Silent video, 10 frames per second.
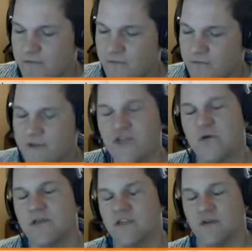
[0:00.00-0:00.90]

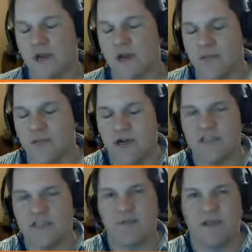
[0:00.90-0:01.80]
visual is great. You put a
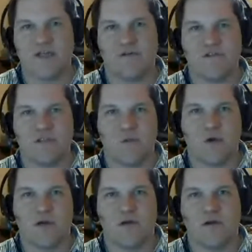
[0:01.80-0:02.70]
nice picture of
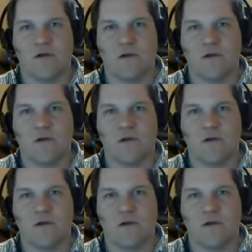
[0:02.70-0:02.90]
someone